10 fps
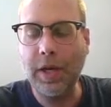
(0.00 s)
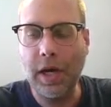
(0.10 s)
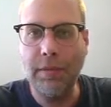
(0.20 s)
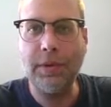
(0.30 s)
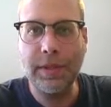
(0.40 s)

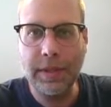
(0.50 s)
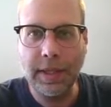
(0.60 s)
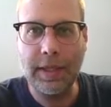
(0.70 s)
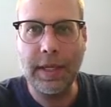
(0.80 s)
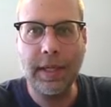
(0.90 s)
on most
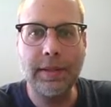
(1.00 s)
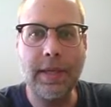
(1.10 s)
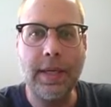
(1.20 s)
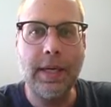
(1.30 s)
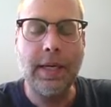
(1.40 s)

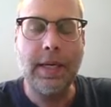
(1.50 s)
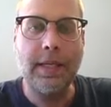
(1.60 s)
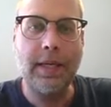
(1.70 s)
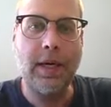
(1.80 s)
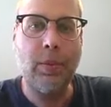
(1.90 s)
Sundays
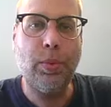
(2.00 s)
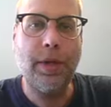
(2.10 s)
to help